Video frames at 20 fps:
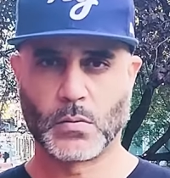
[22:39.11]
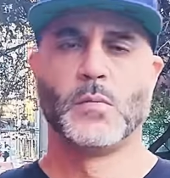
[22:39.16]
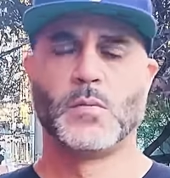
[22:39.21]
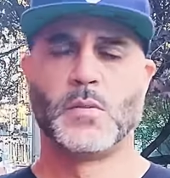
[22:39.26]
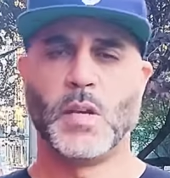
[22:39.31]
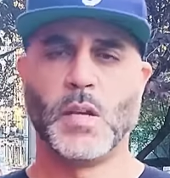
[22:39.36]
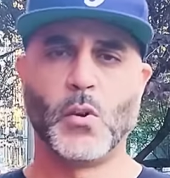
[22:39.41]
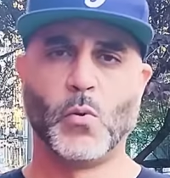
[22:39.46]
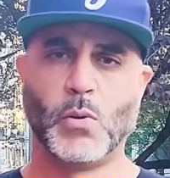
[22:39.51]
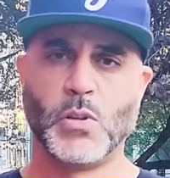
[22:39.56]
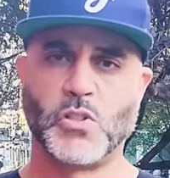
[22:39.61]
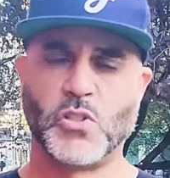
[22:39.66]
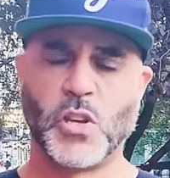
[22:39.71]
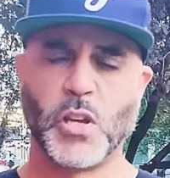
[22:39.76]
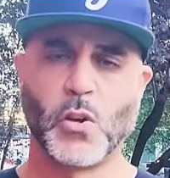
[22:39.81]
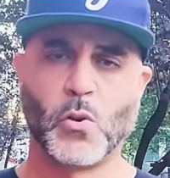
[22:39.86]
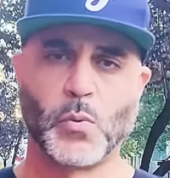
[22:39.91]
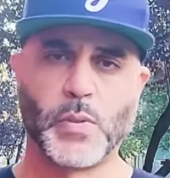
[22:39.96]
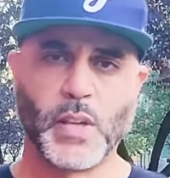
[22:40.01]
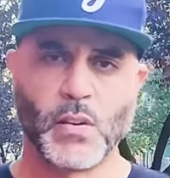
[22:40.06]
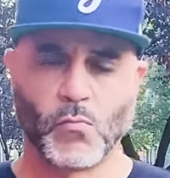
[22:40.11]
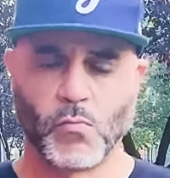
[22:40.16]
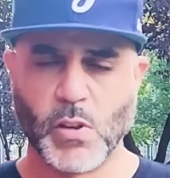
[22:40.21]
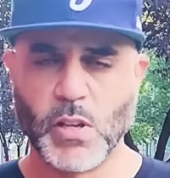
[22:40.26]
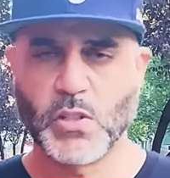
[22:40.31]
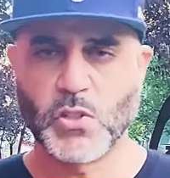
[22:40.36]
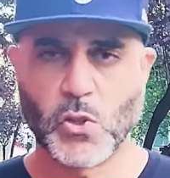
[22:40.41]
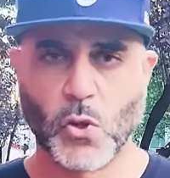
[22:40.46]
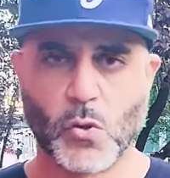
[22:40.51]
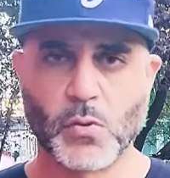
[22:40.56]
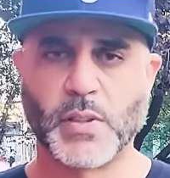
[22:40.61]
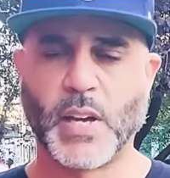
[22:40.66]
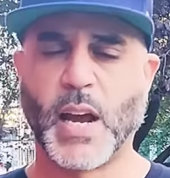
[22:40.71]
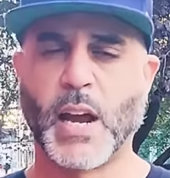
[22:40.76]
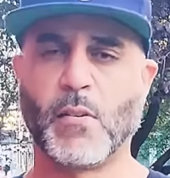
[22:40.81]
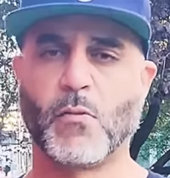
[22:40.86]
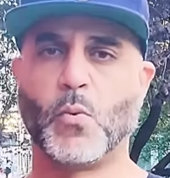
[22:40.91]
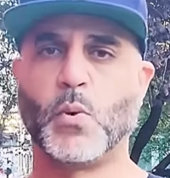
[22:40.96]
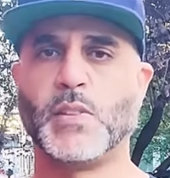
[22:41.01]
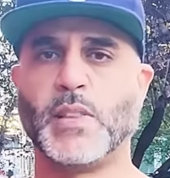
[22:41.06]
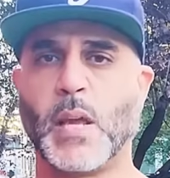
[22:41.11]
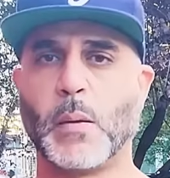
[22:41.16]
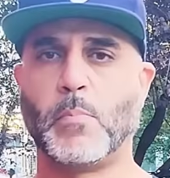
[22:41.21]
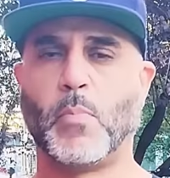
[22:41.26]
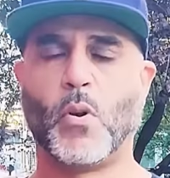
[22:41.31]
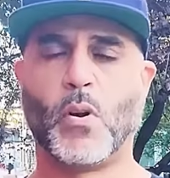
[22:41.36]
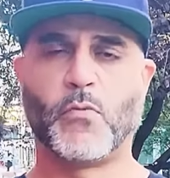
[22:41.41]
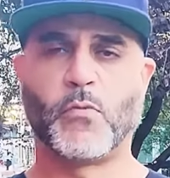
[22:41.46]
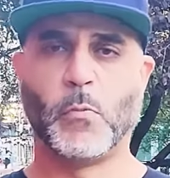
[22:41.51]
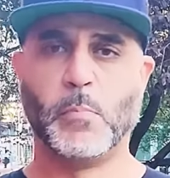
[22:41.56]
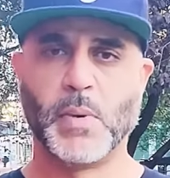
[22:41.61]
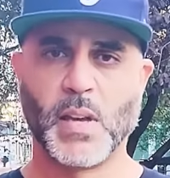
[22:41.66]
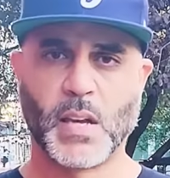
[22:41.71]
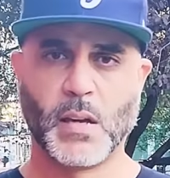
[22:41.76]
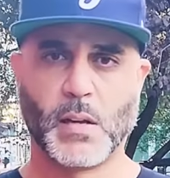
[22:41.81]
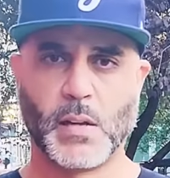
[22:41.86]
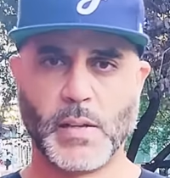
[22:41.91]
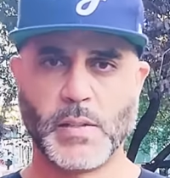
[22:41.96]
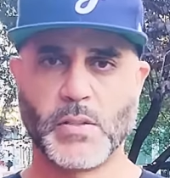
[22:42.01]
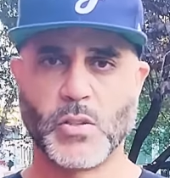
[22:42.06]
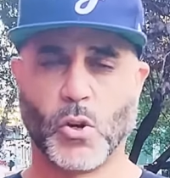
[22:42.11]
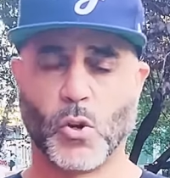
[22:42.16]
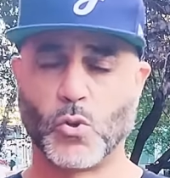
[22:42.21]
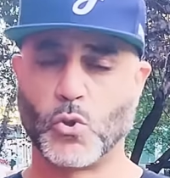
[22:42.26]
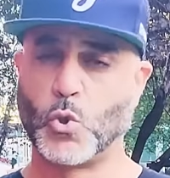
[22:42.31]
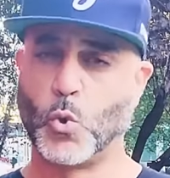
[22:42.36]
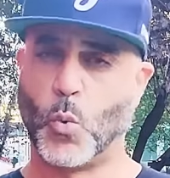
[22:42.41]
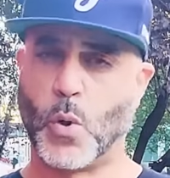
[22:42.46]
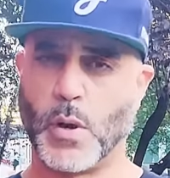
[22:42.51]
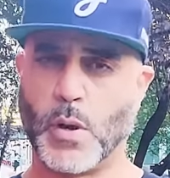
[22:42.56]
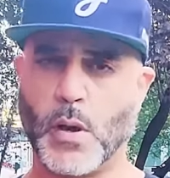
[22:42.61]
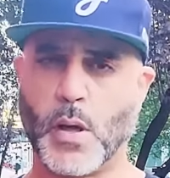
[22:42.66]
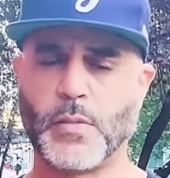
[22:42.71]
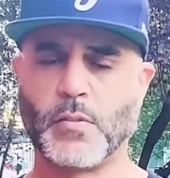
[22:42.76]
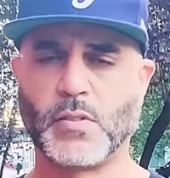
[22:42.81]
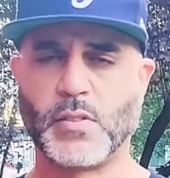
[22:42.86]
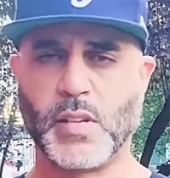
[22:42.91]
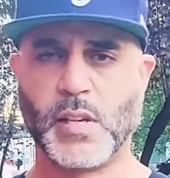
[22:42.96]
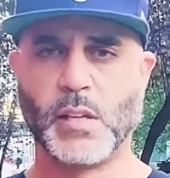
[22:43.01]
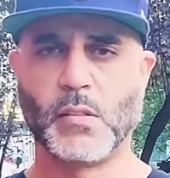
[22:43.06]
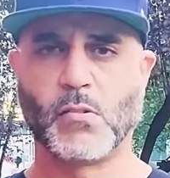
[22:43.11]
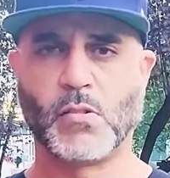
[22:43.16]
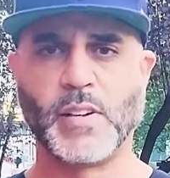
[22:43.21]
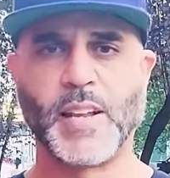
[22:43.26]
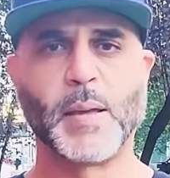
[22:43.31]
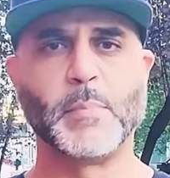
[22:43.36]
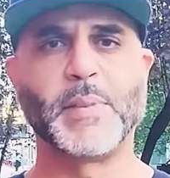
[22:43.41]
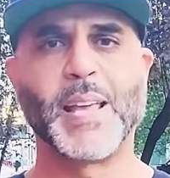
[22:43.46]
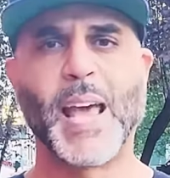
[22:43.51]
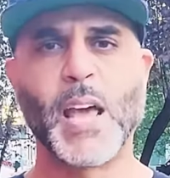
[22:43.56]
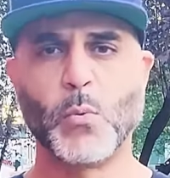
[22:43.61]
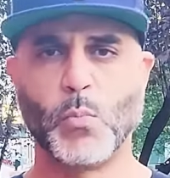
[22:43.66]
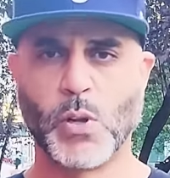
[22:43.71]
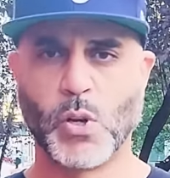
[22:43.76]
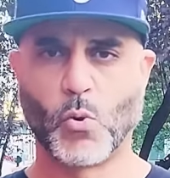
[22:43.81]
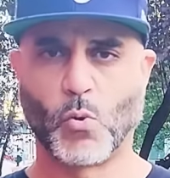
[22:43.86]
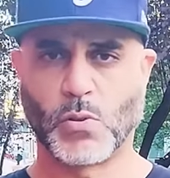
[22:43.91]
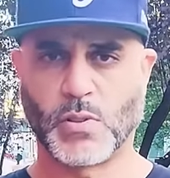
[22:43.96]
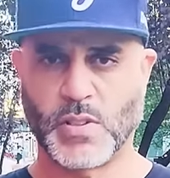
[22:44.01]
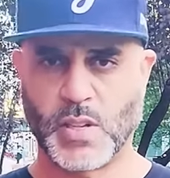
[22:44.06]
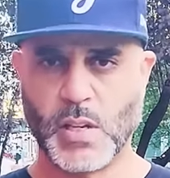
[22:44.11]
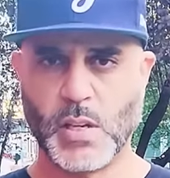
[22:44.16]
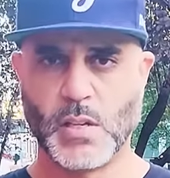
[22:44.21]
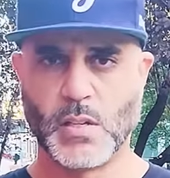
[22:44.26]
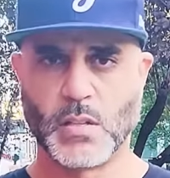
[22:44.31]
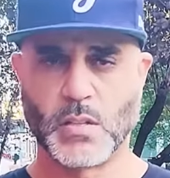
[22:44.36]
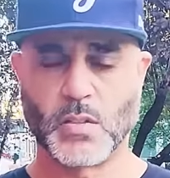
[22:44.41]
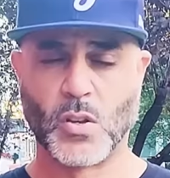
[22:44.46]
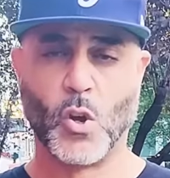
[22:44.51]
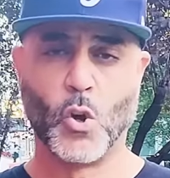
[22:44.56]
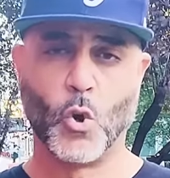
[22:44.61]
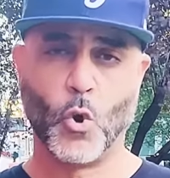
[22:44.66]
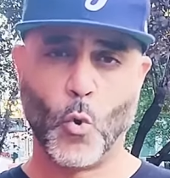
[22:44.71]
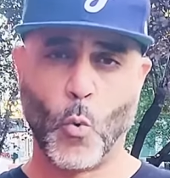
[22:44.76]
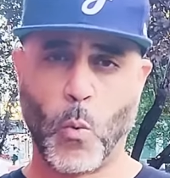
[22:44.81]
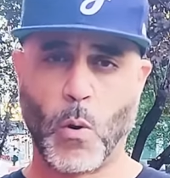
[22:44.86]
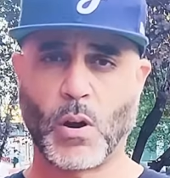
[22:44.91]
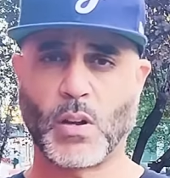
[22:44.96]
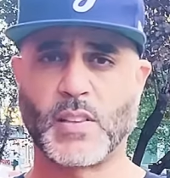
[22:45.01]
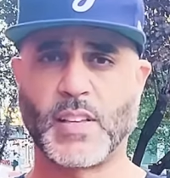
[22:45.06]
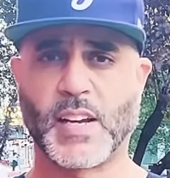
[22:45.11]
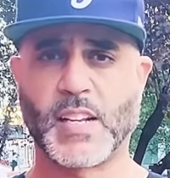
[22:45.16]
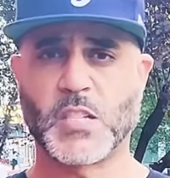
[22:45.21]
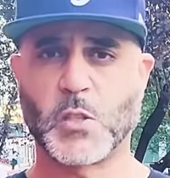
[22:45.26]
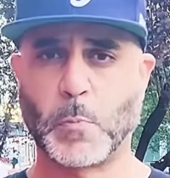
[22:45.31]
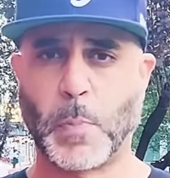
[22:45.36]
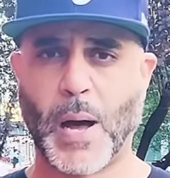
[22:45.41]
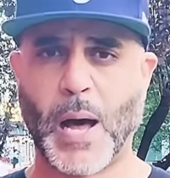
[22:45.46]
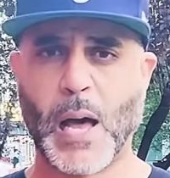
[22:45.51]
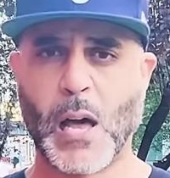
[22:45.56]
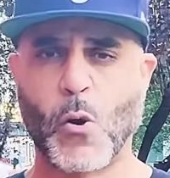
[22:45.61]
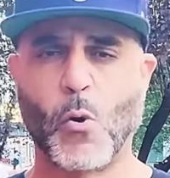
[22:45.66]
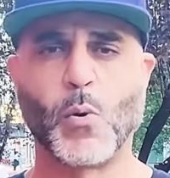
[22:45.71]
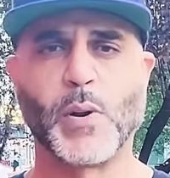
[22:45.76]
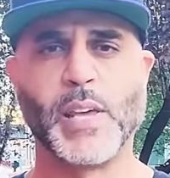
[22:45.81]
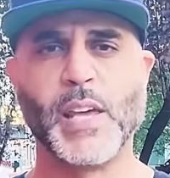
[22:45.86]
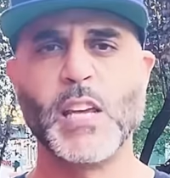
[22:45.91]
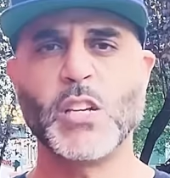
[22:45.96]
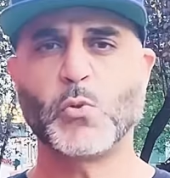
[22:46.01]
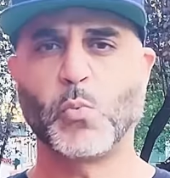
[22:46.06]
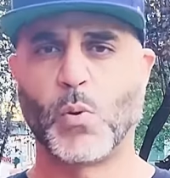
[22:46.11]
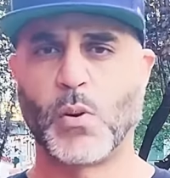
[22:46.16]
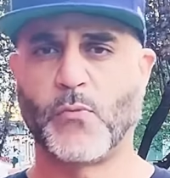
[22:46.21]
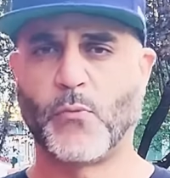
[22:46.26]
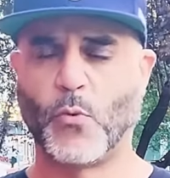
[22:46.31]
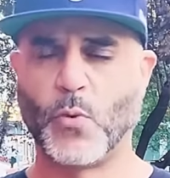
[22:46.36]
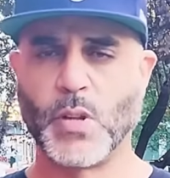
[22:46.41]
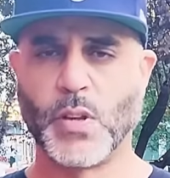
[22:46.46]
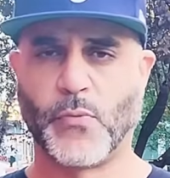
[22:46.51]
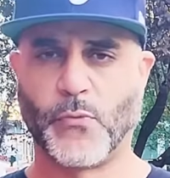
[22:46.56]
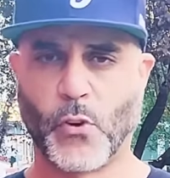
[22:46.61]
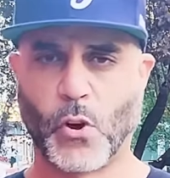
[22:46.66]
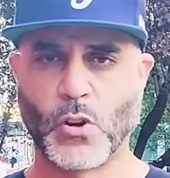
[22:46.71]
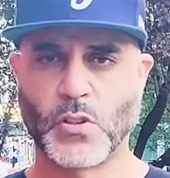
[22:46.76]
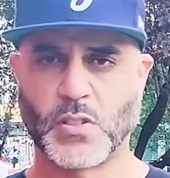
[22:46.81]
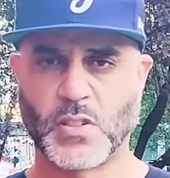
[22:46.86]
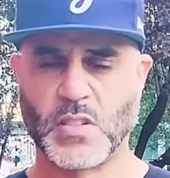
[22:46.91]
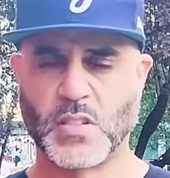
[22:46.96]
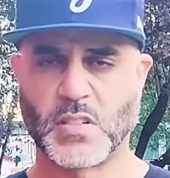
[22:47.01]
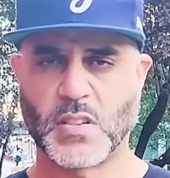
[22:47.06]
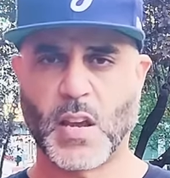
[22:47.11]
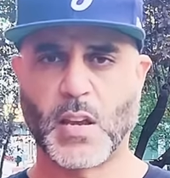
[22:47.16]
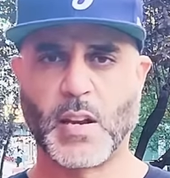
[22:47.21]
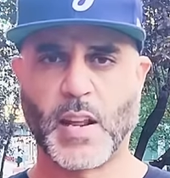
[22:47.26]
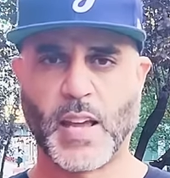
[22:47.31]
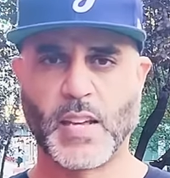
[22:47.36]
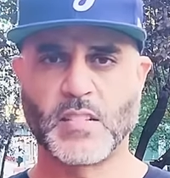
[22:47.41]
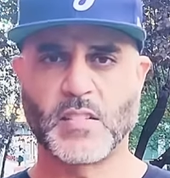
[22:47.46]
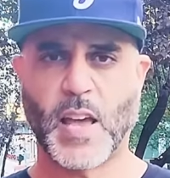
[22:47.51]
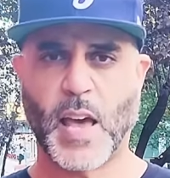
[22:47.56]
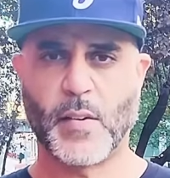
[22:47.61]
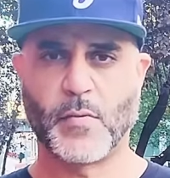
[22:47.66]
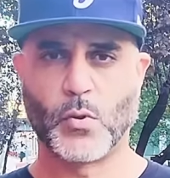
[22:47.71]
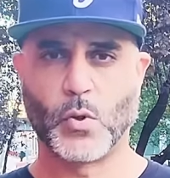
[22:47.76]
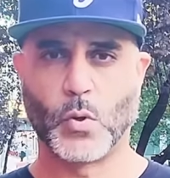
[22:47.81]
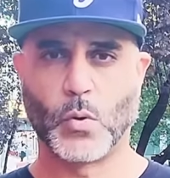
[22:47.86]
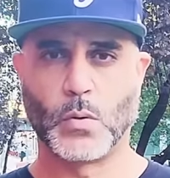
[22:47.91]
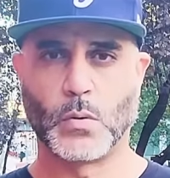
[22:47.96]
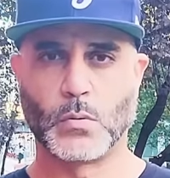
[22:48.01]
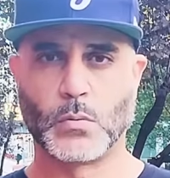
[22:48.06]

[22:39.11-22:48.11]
Tito and Chico then resold the heroin they bought from Miguelito to another dealer named Edwin Ortiz, who worked at a spot on East 141st and St. Anne's Avenue.